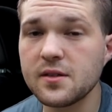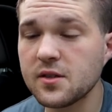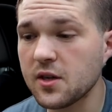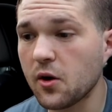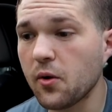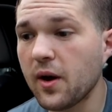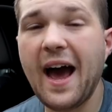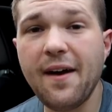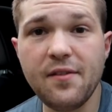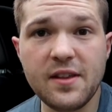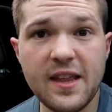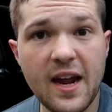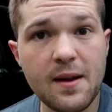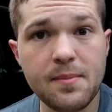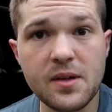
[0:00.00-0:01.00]
So
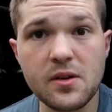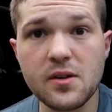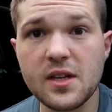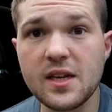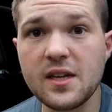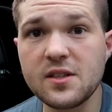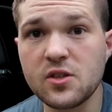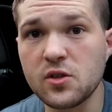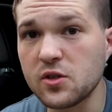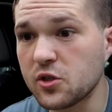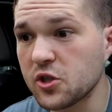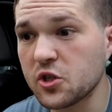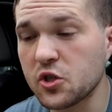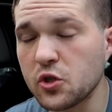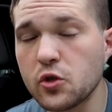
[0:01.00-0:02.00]
having that ability to
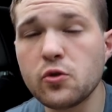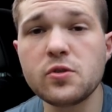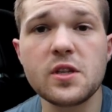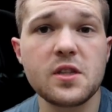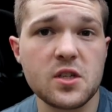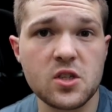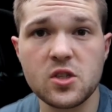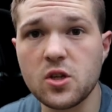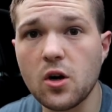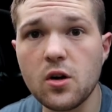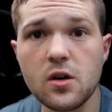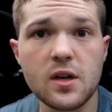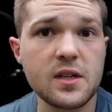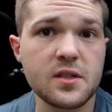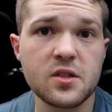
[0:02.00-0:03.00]
just use it to
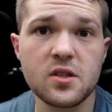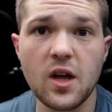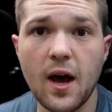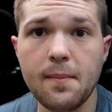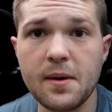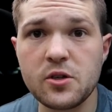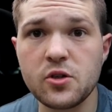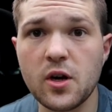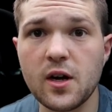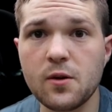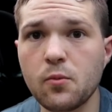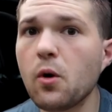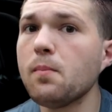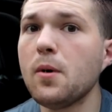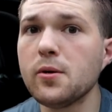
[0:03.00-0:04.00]
start and stop my truck,
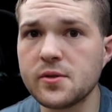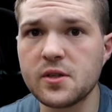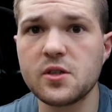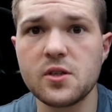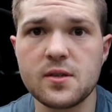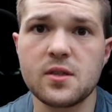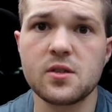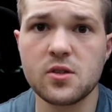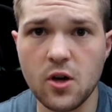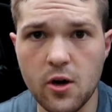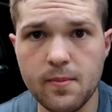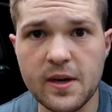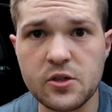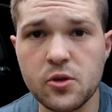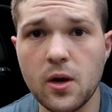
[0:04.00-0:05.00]
well, mostly just to
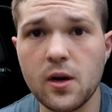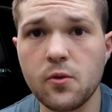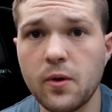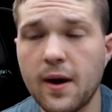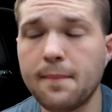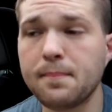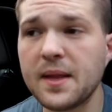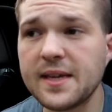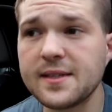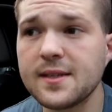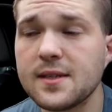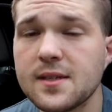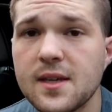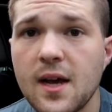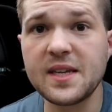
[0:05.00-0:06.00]
start my truck when I'm
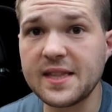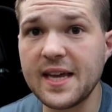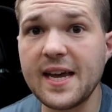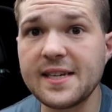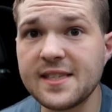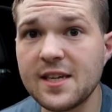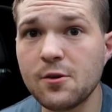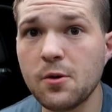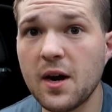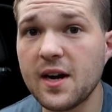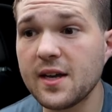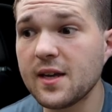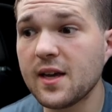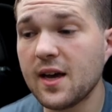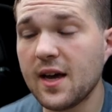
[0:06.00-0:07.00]
places to get the AC
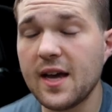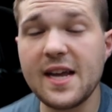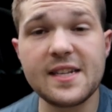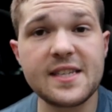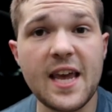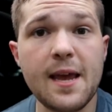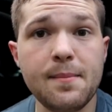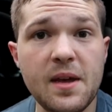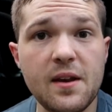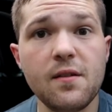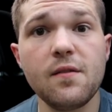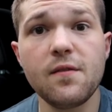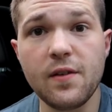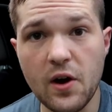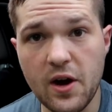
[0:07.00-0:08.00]
running, it's came
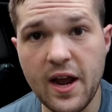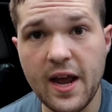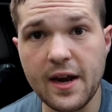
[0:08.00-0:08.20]
in very